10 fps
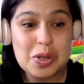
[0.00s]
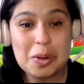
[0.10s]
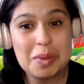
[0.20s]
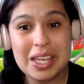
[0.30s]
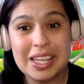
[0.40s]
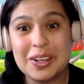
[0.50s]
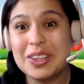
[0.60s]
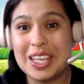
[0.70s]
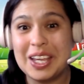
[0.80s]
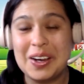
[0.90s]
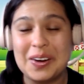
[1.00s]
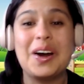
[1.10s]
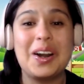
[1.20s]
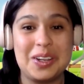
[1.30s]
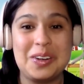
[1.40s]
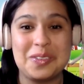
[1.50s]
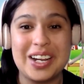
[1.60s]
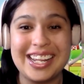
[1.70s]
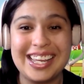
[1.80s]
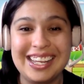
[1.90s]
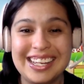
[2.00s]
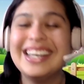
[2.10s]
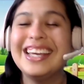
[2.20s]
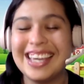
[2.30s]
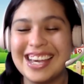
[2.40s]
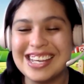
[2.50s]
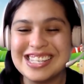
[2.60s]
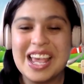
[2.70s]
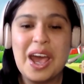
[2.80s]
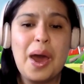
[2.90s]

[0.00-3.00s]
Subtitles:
contigo. Are you ready? Yes?